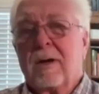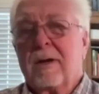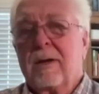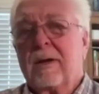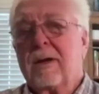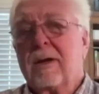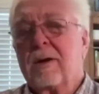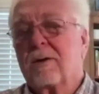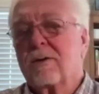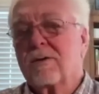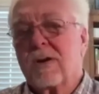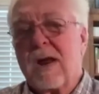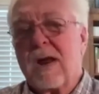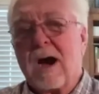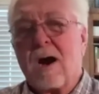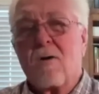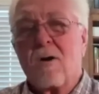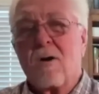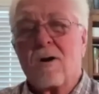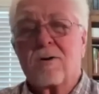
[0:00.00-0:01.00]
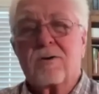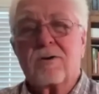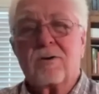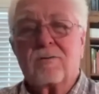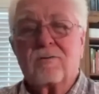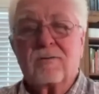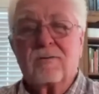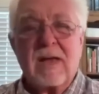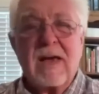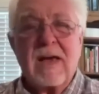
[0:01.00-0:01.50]
it's an hour to
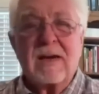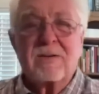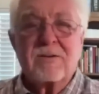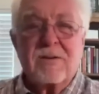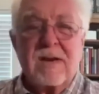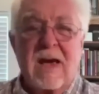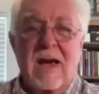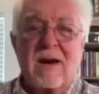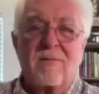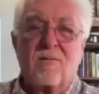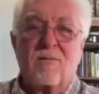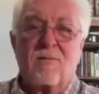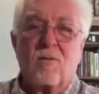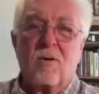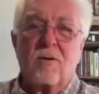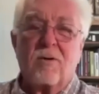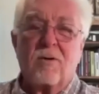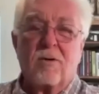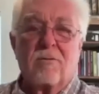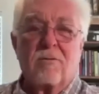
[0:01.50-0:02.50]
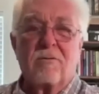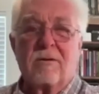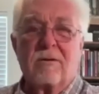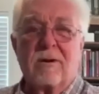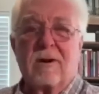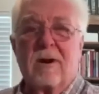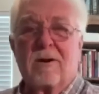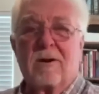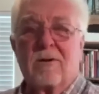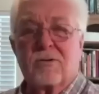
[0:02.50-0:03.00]
Flagstaff, where
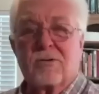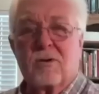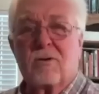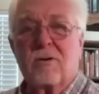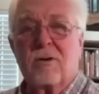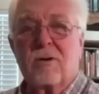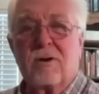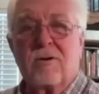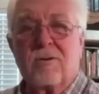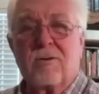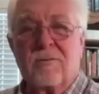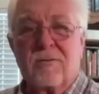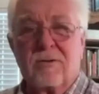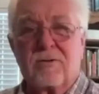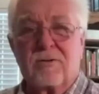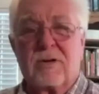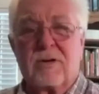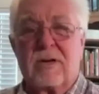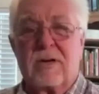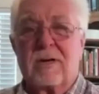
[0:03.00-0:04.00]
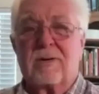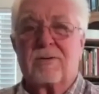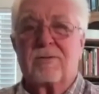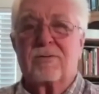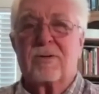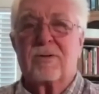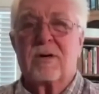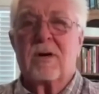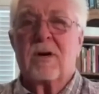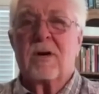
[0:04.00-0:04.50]
Northern Arizona University
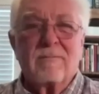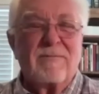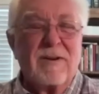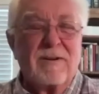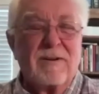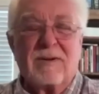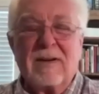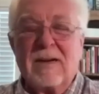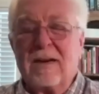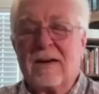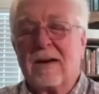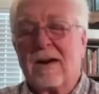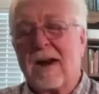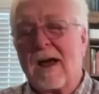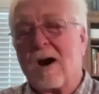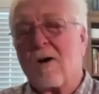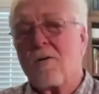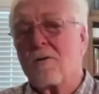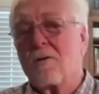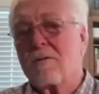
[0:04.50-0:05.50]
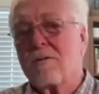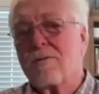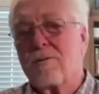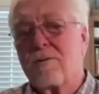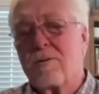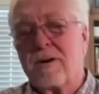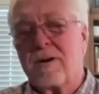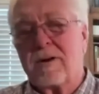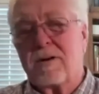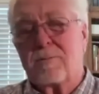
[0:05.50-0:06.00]
is, 15 an hour and
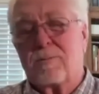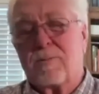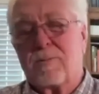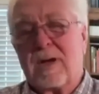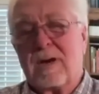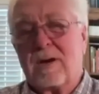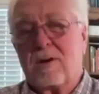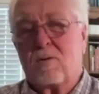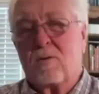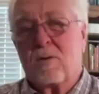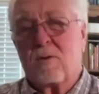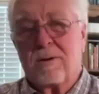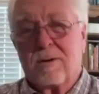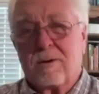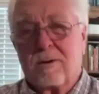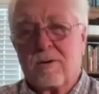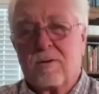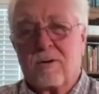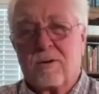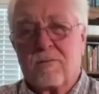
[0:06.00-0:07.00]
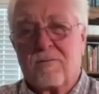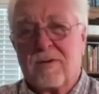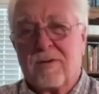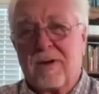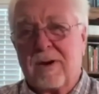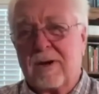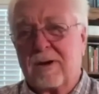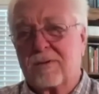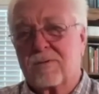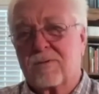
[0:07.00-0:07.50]
30, depending on where you go in
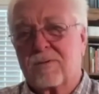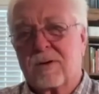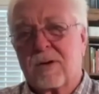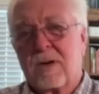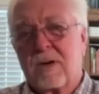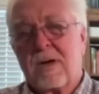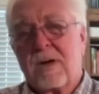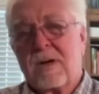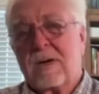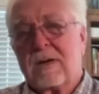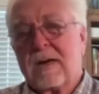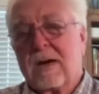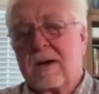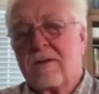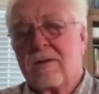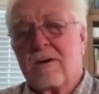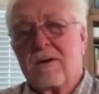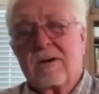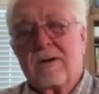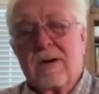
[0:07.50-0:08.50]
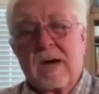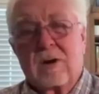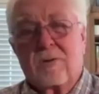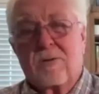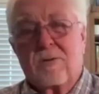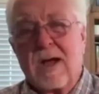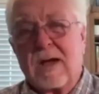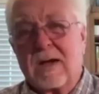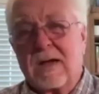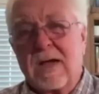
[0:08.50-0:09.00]
Phoenix. Down there, you got
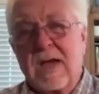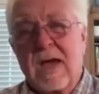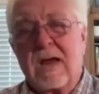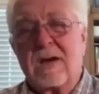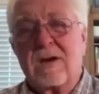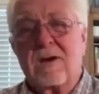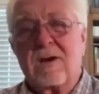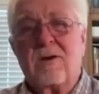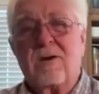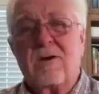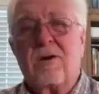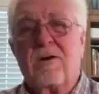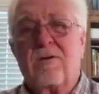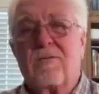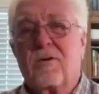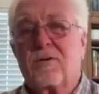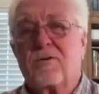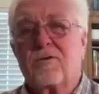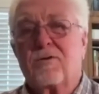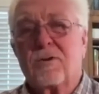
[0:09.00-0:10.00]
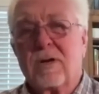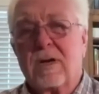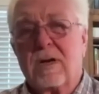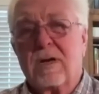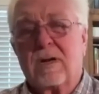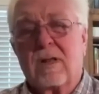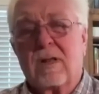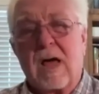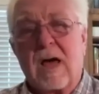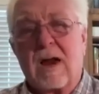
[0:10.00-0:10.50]
Grand Canyon University and
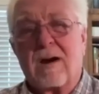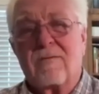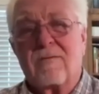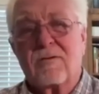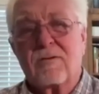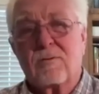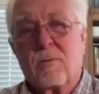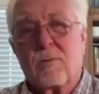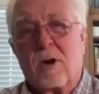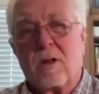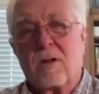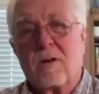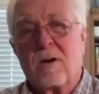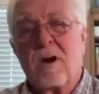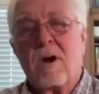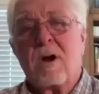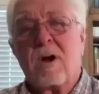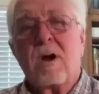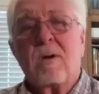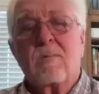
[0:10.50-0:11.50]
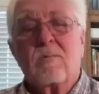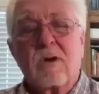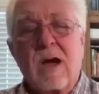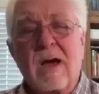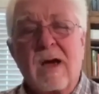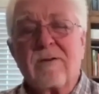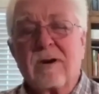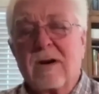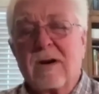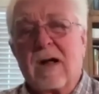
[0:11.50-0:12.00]
a lot of smaller
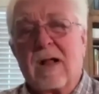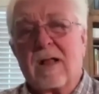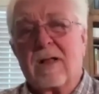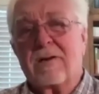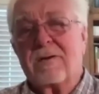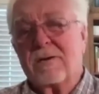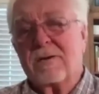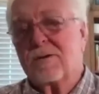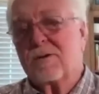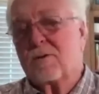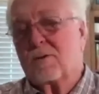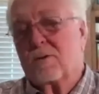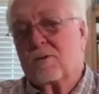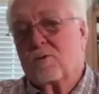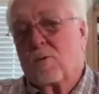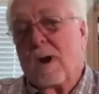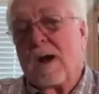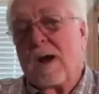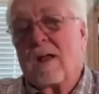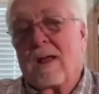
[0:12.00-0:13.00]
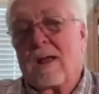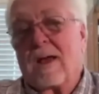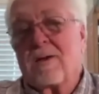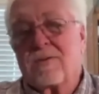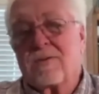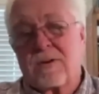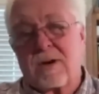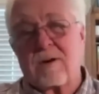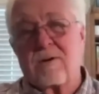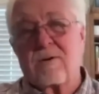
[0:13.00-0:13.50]
private colleges, as well
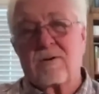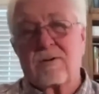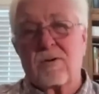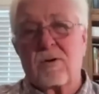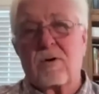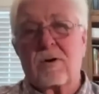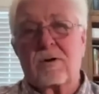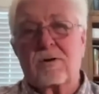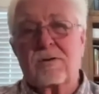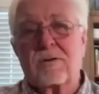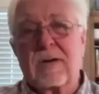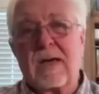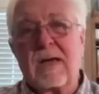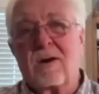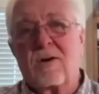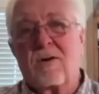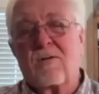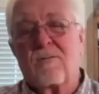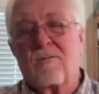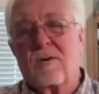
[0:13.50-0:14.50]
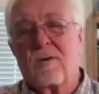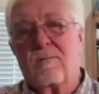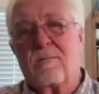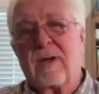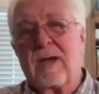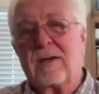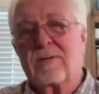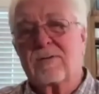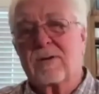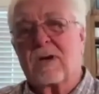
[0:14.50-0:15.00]
as Arizona State over in
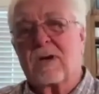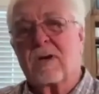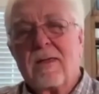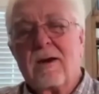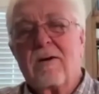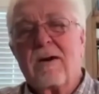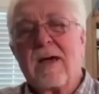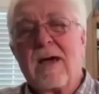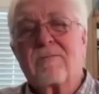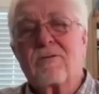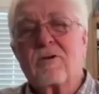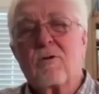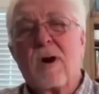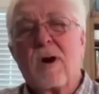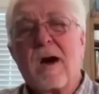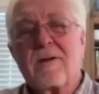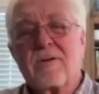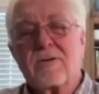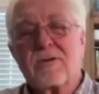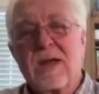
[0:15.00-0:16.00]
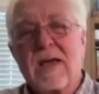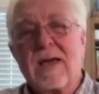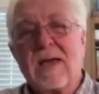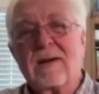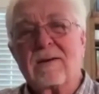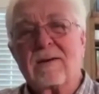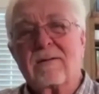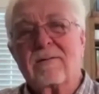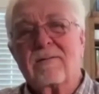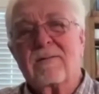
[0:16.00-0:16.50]
Mesa. They don't have to go out of
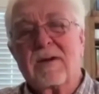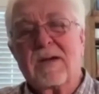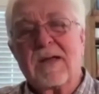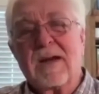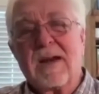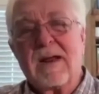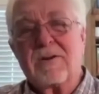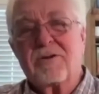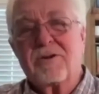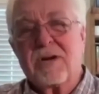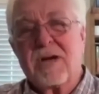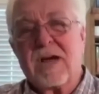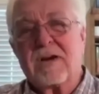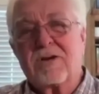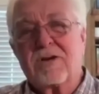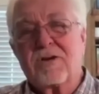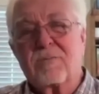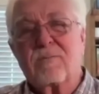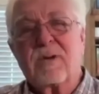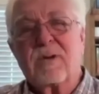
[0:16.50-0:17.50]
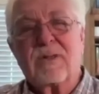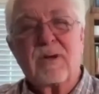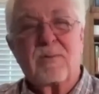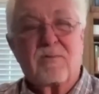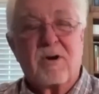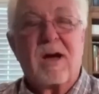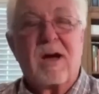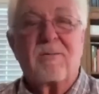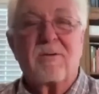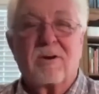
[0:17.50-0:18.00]
state to get education, but they
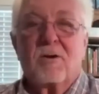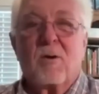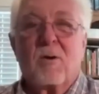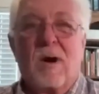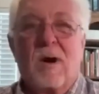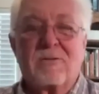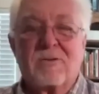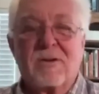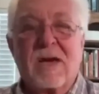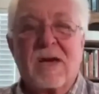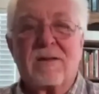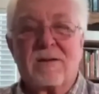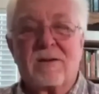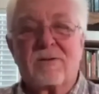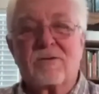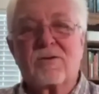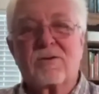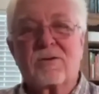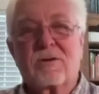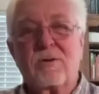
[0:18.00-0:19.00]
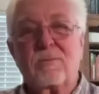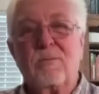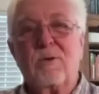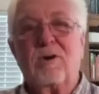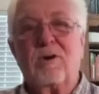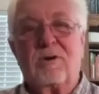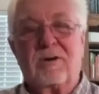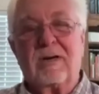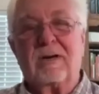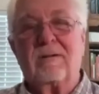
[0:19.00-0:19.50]
probably go outside this
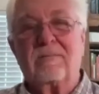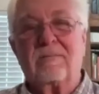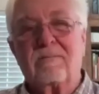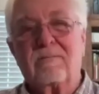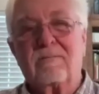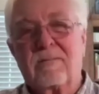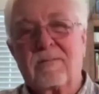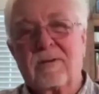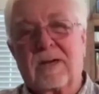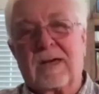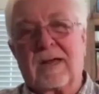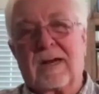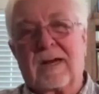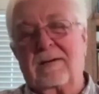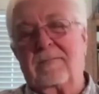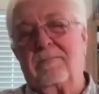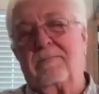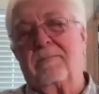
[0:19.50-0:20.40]
community to get it.